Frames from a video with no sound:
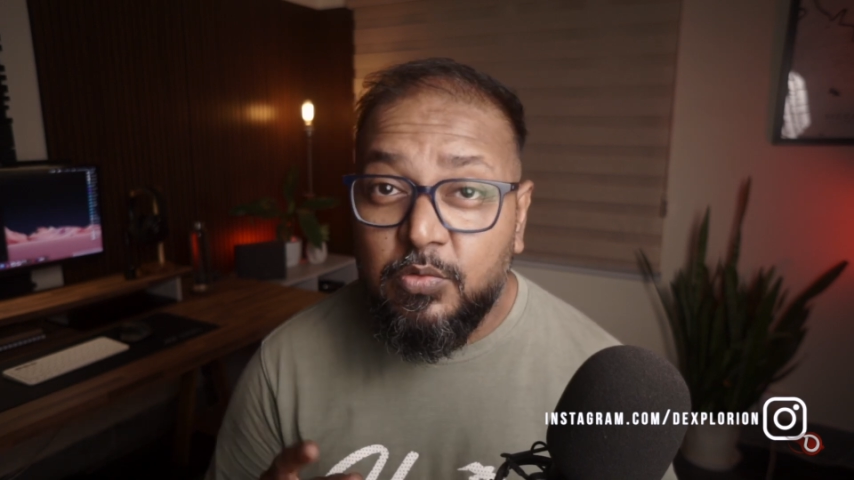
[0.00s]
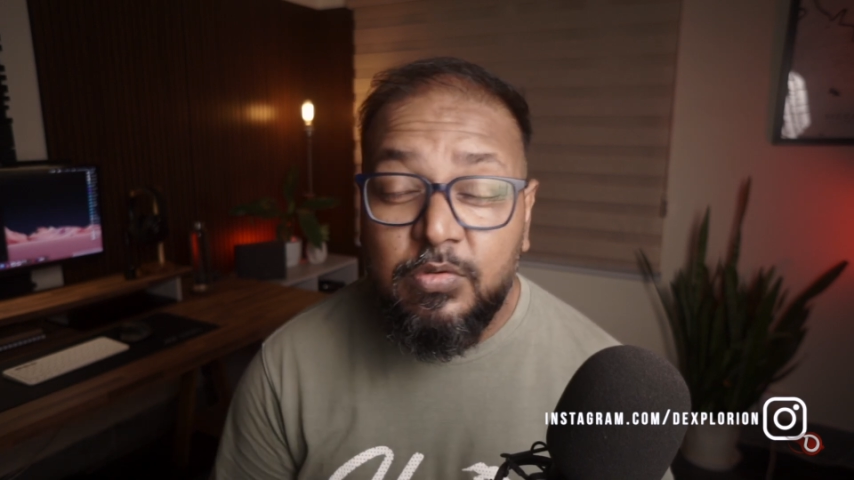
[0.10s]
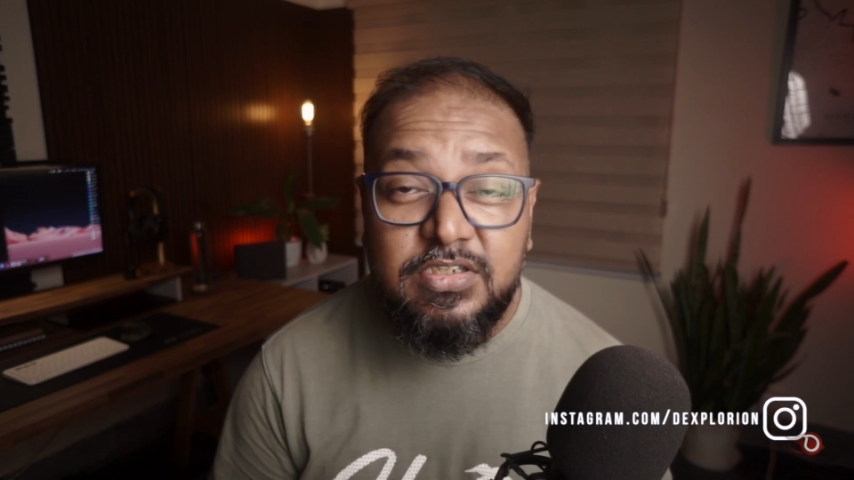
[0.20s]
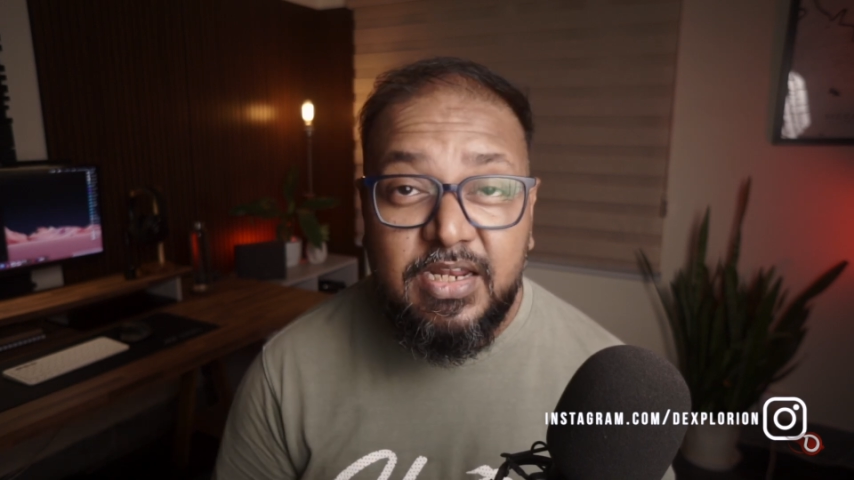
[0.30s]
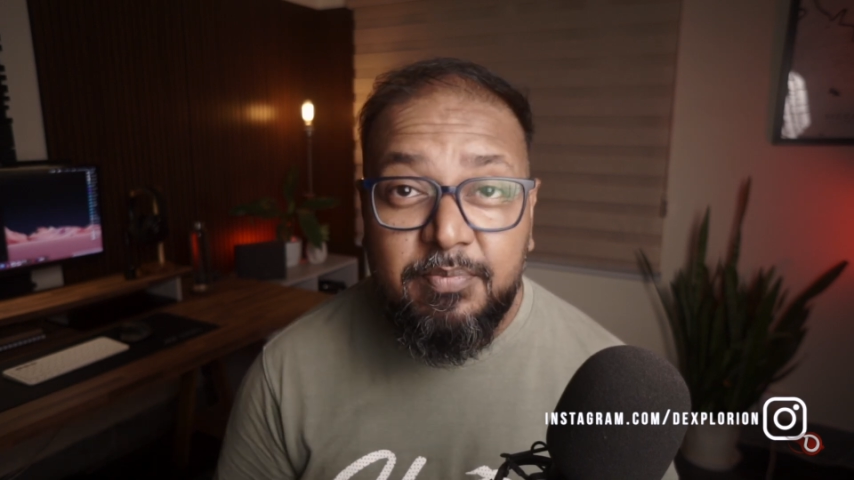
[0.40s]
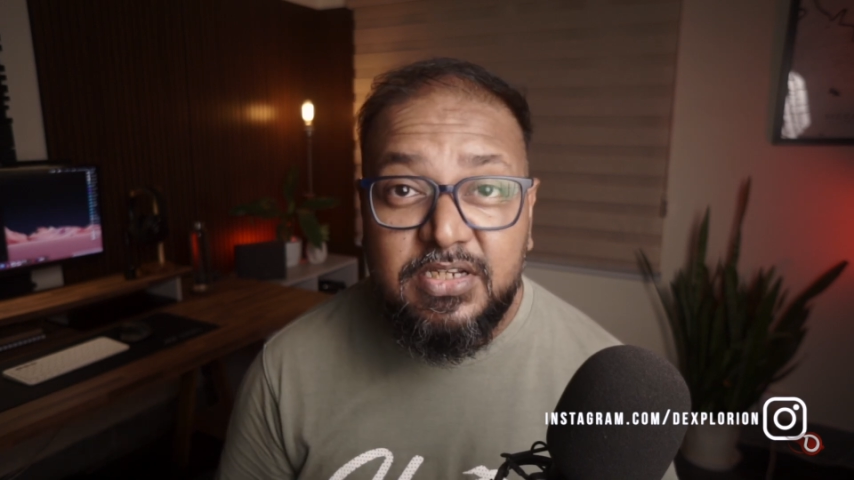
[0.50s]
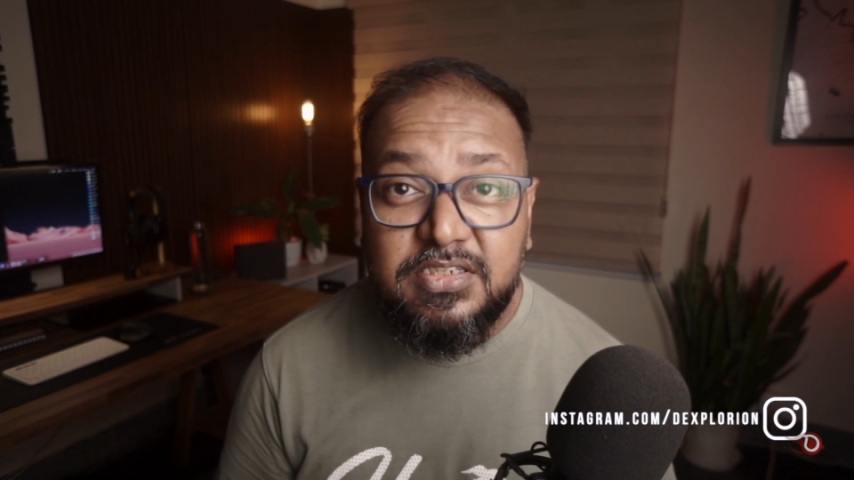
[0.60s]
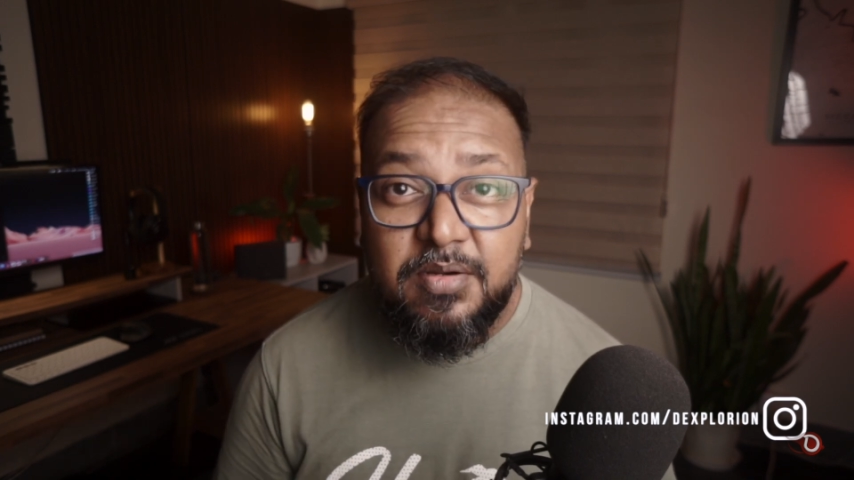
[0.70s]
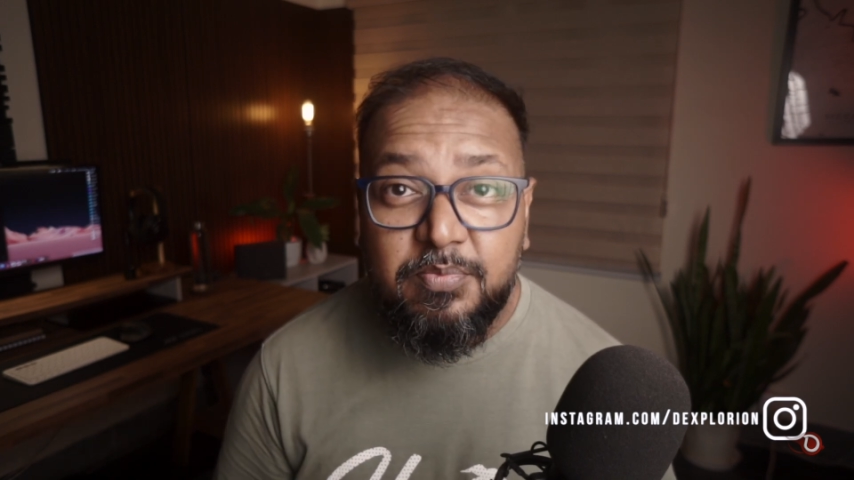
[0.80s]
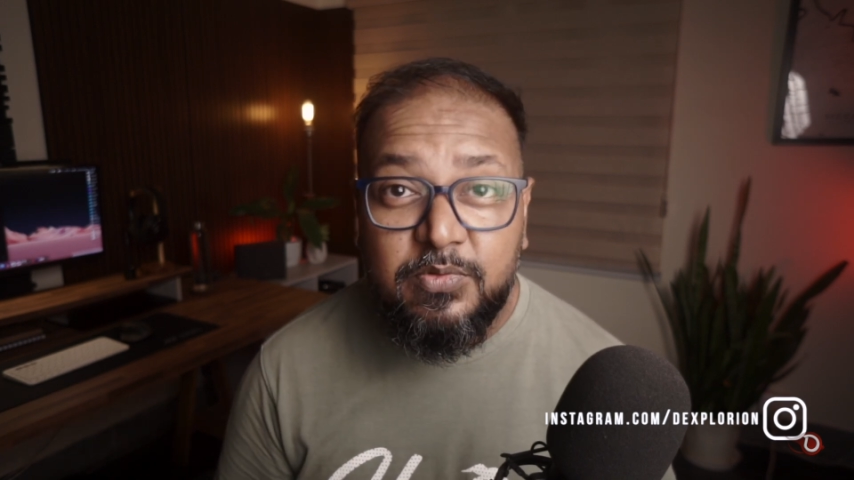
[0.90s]
whole
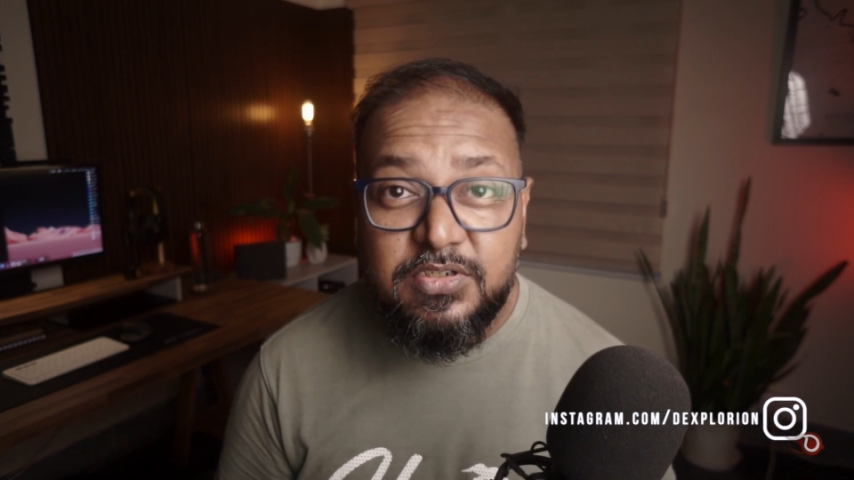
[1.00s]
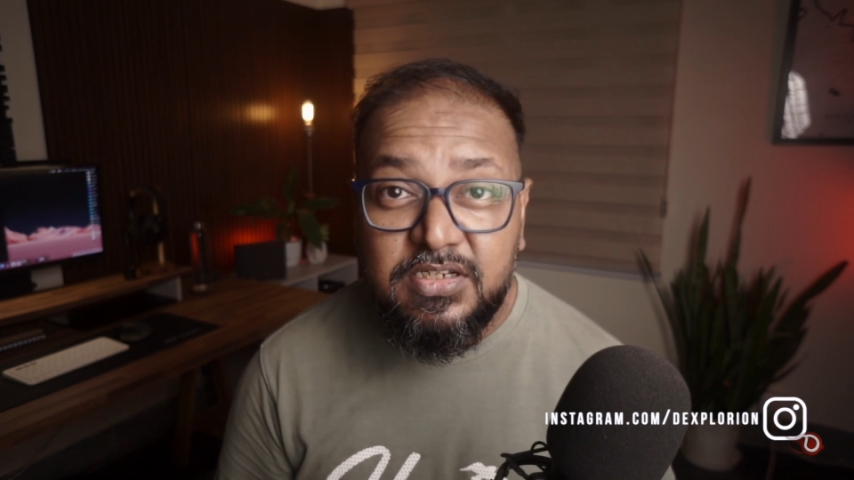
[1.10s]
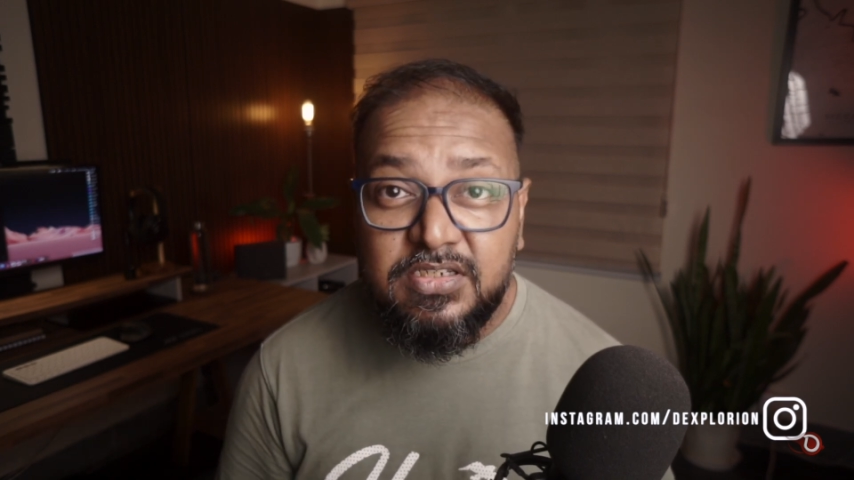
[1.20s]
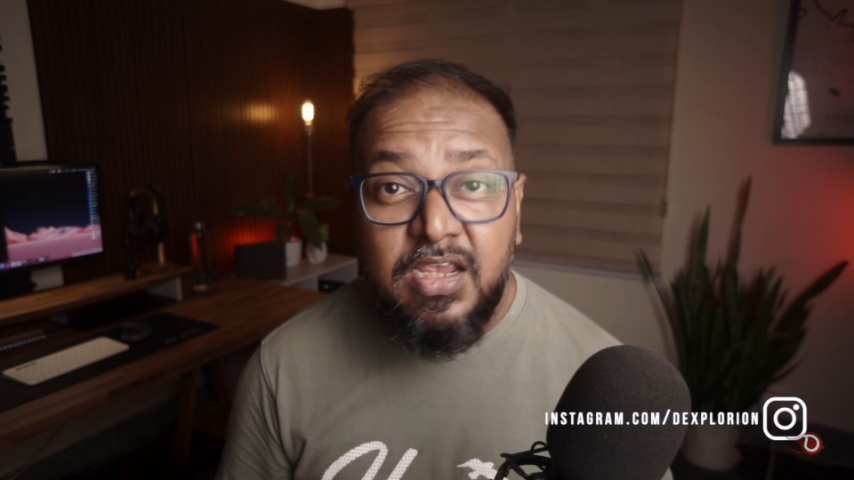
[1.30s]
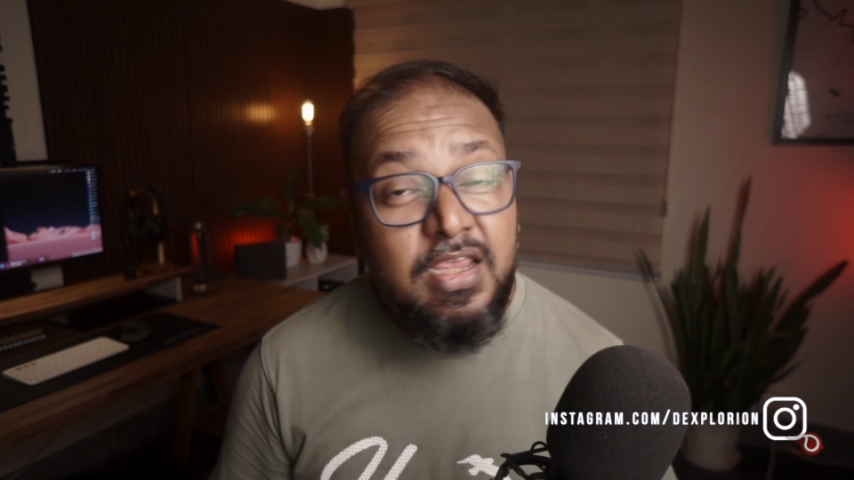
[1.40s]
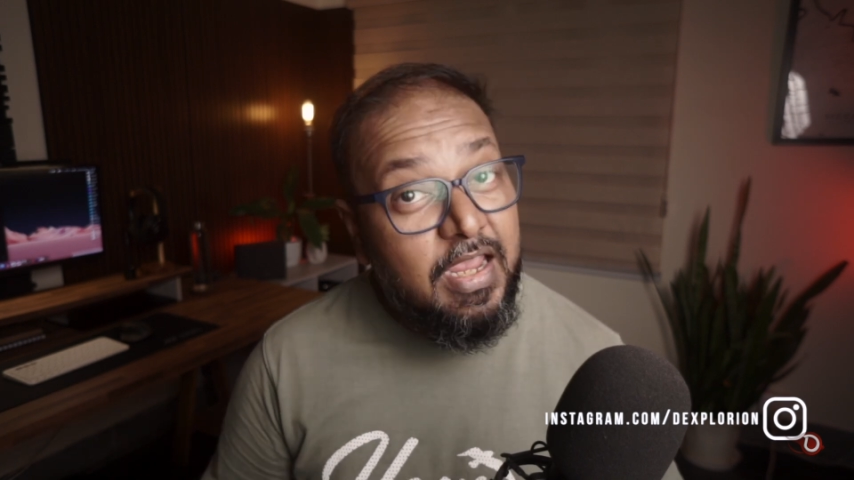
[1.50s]
step-by-step -step process